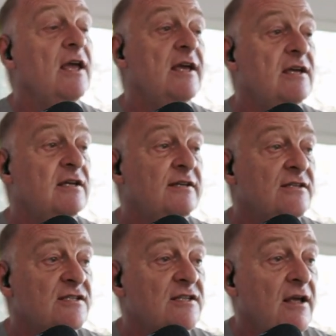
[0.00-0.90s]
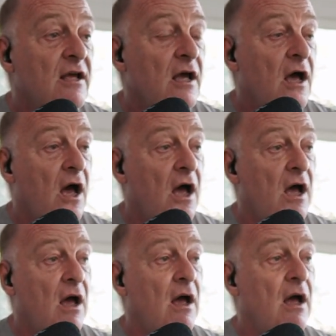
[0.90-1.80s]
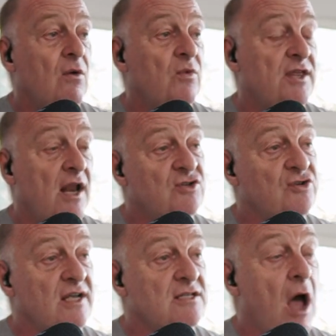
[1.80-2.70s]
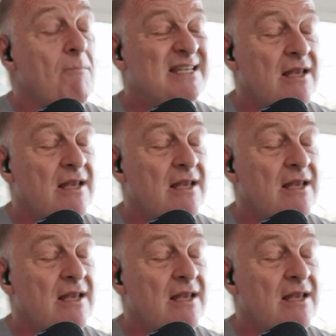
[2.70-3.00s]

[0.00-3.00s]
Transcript: is, with the low strings,